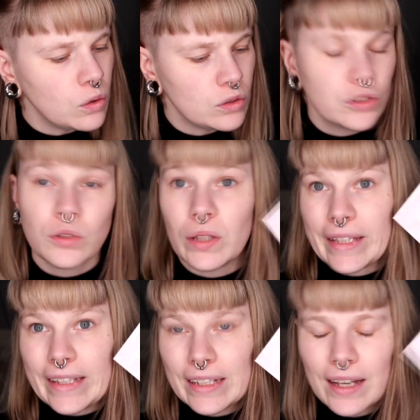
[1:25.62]
called
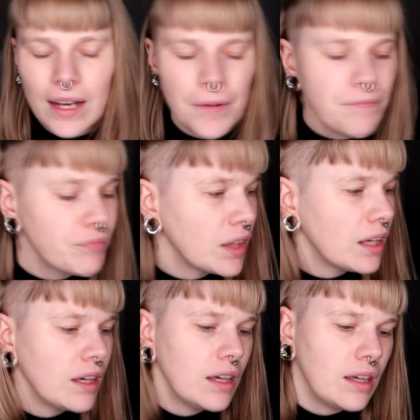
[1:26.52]
Jolina.
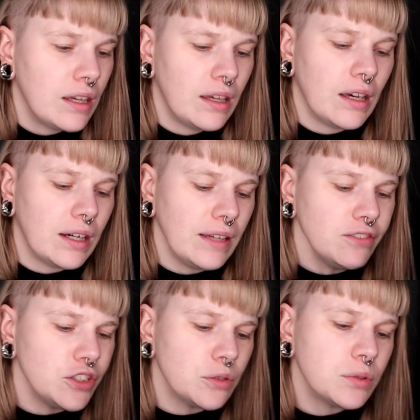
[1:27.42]
Uh, I
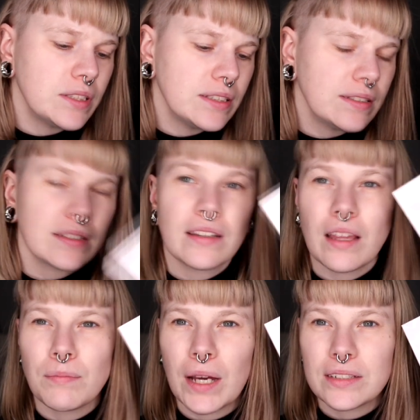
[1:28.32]
haven't used this
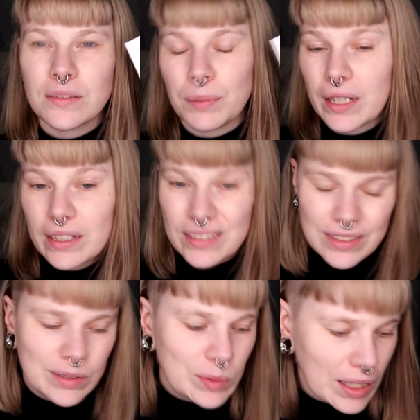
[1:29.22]
that much, but I
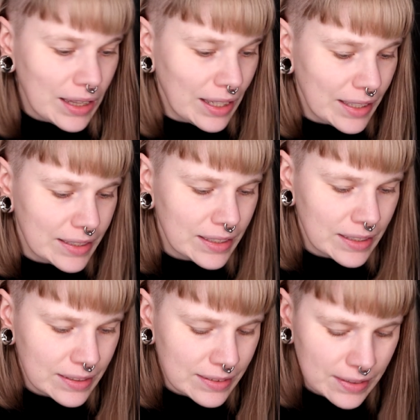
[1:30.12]
do like
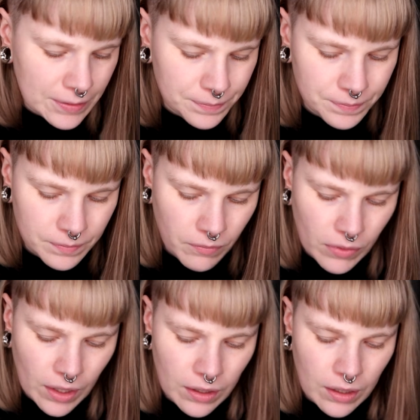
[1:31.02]
it.
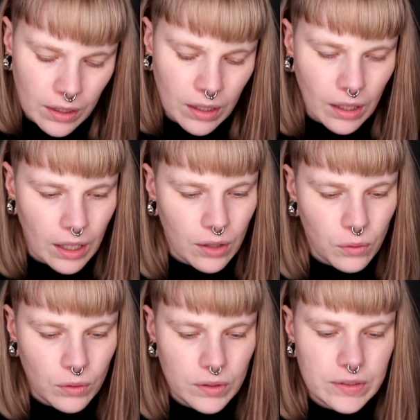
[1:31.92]
I
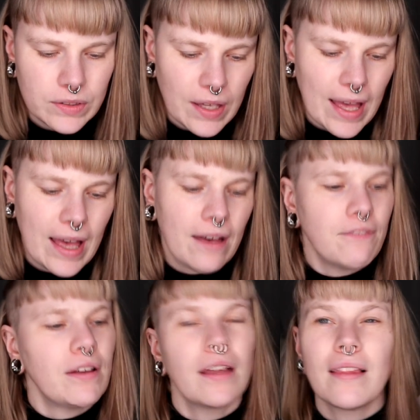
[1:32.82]
also
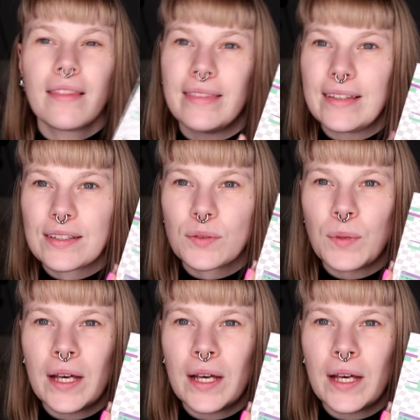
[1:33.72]
have this